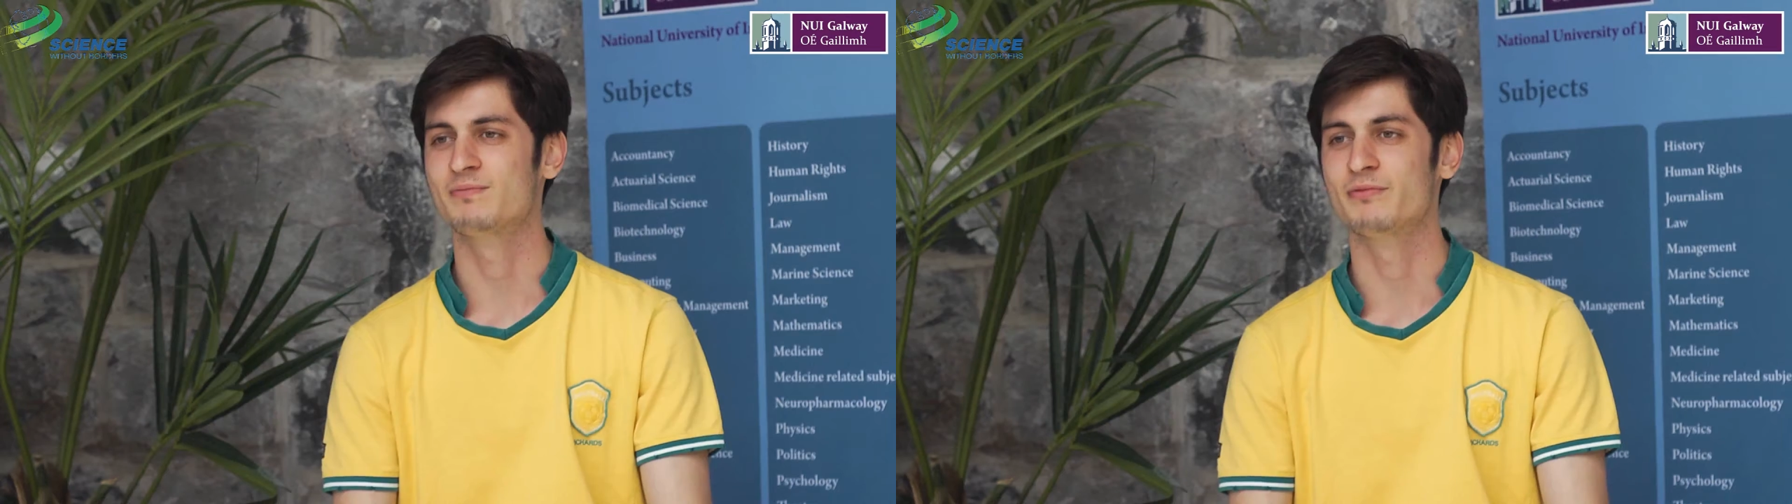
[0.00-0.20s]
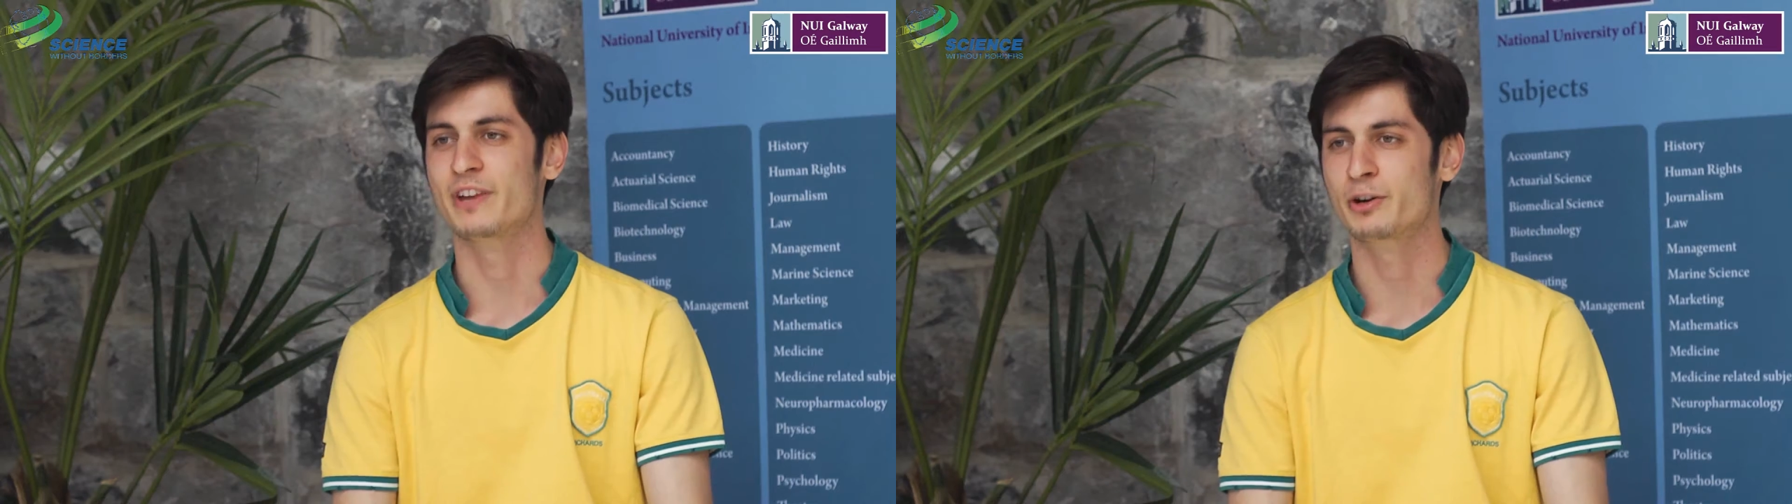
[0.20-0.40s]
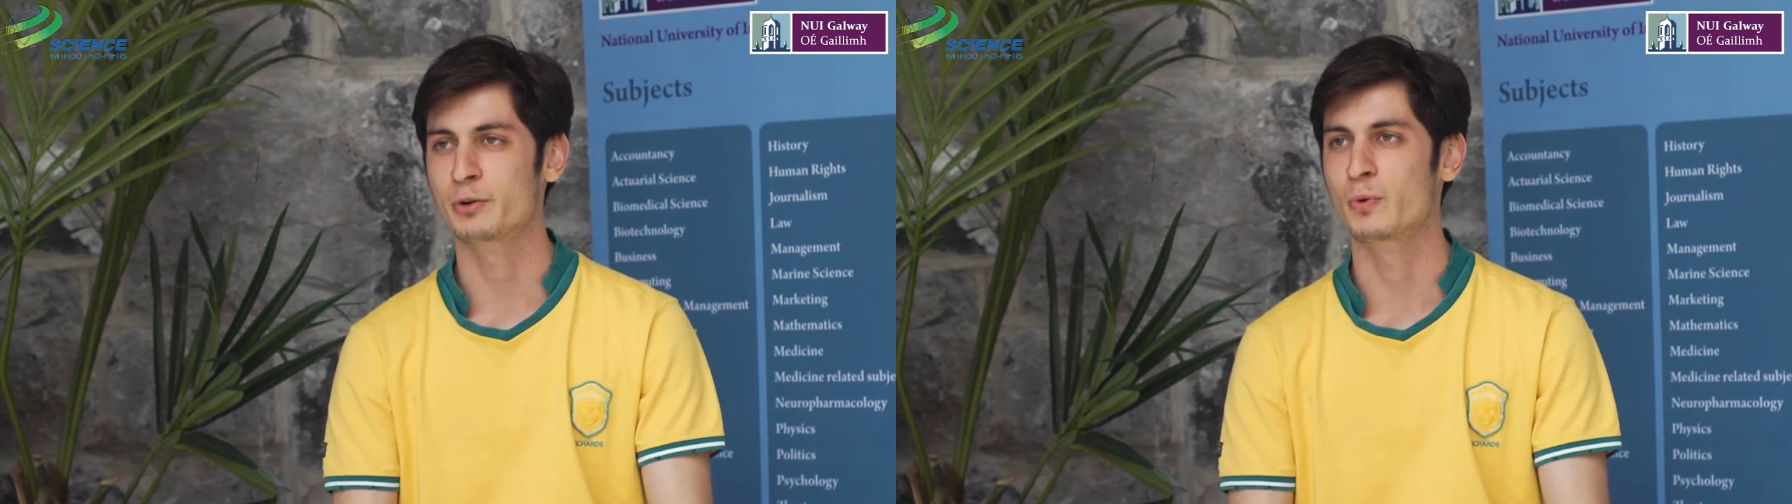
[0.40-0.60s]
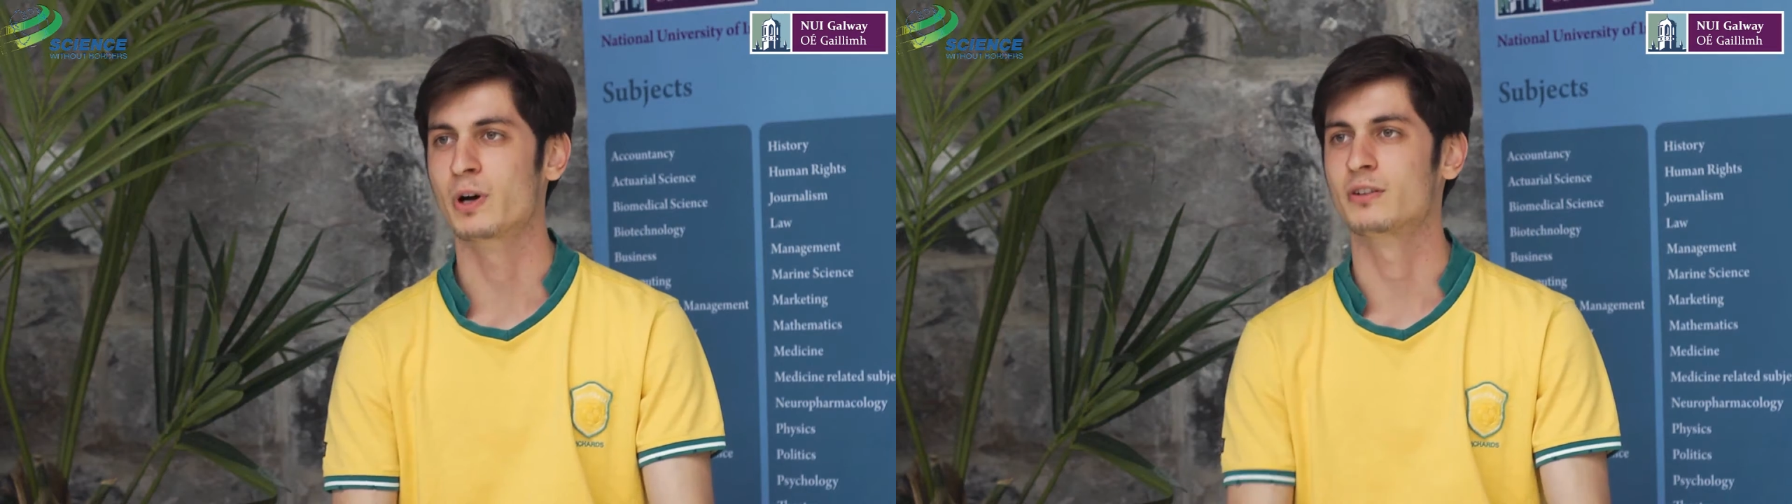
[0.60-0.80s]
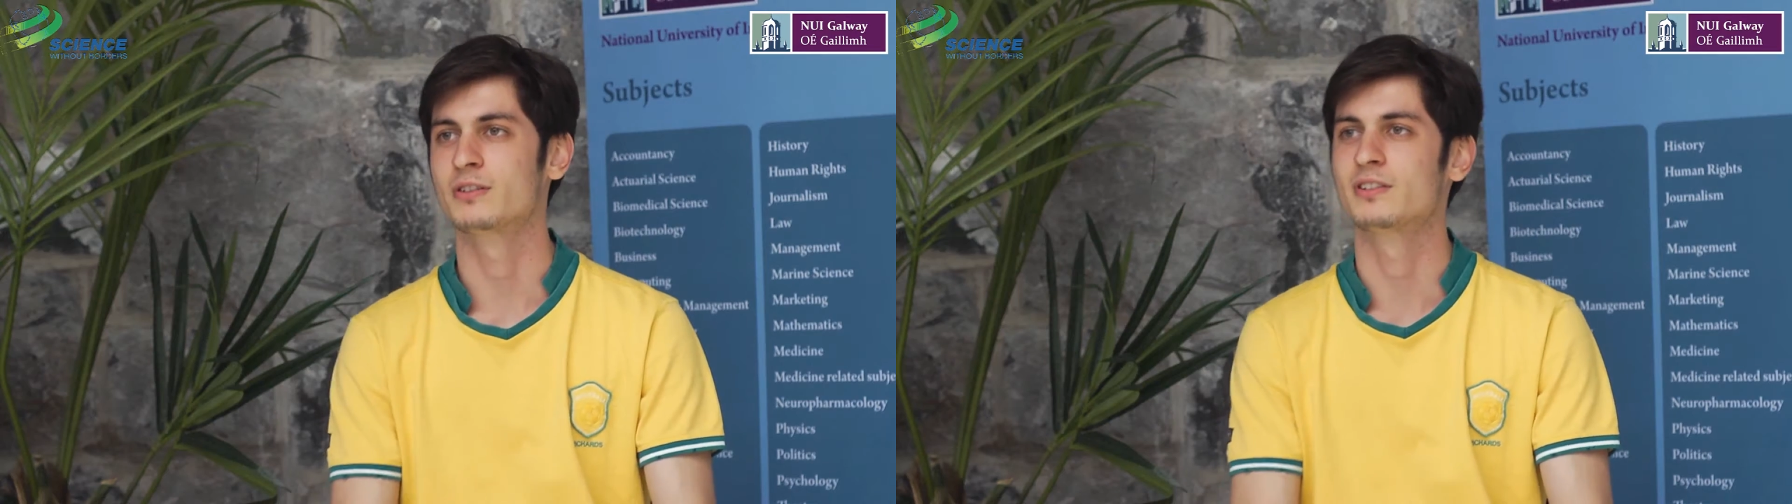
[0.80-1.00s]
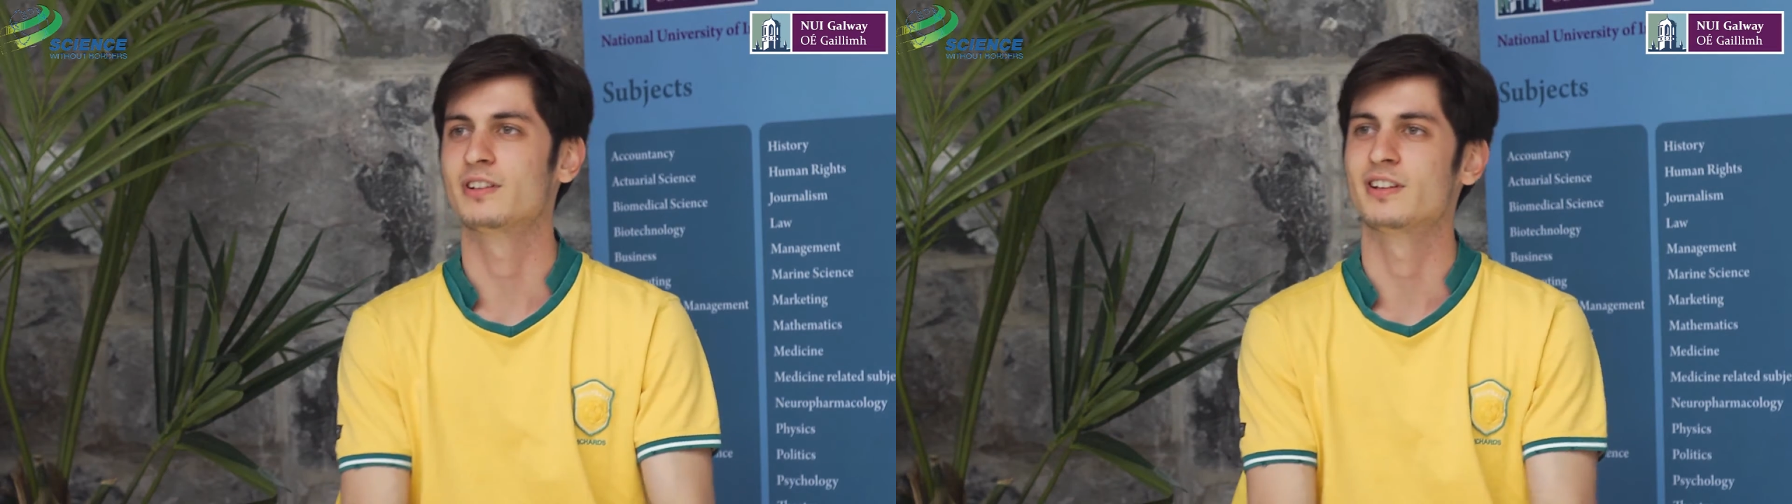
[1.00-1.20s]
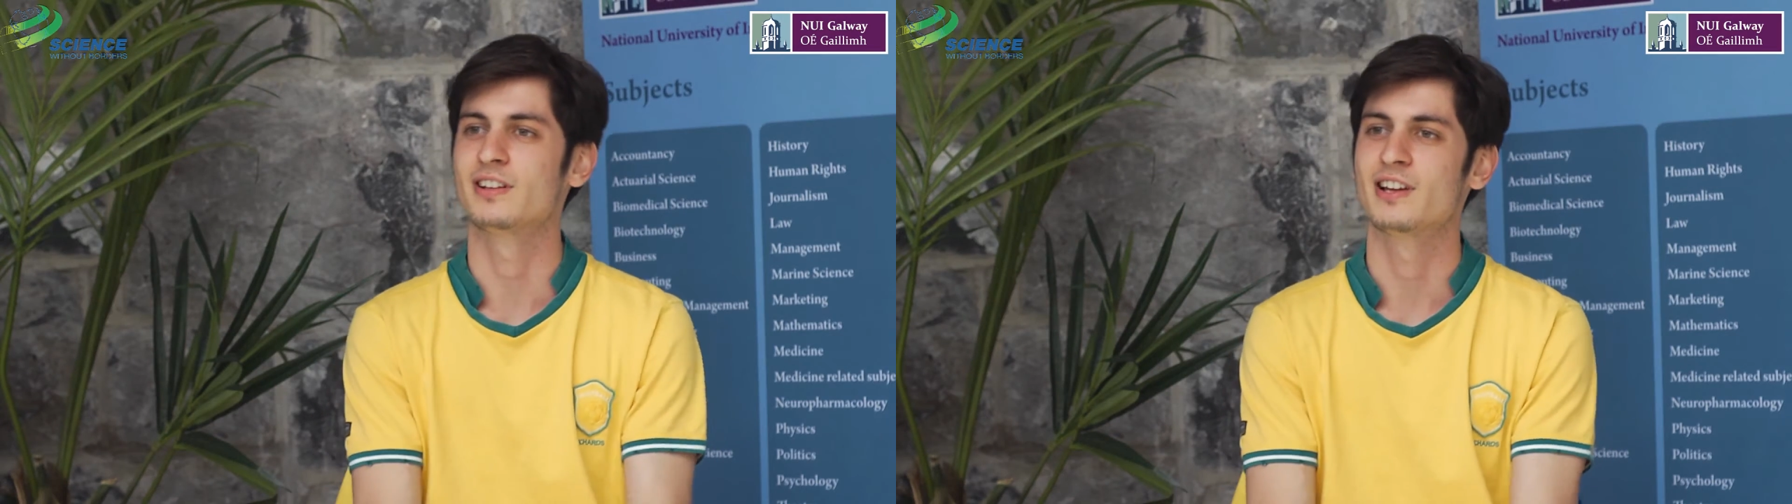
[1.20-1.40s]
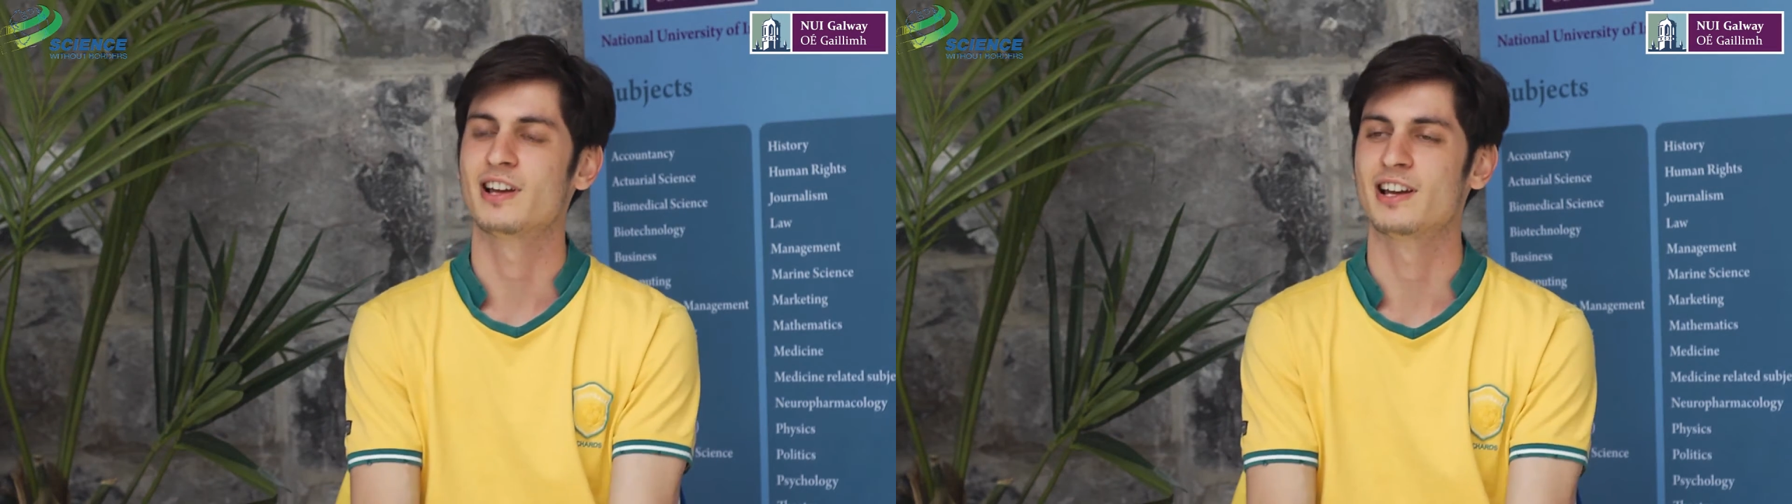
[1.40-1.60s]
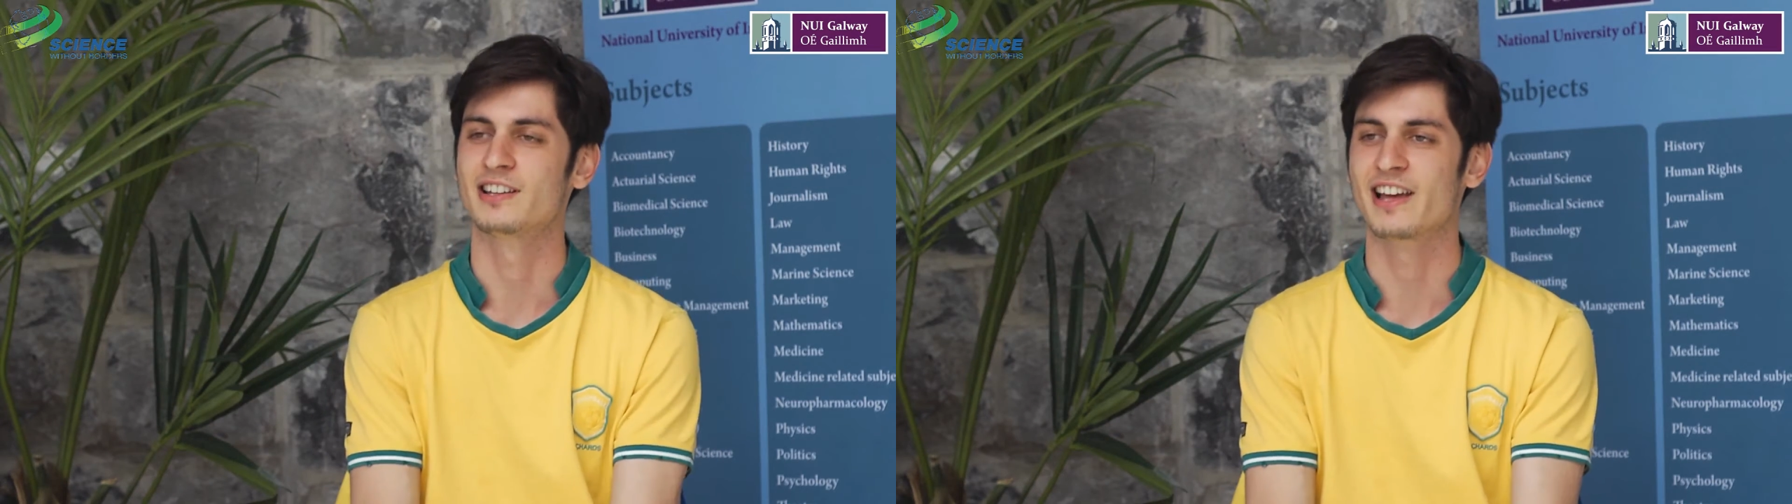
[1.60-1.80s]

very well. And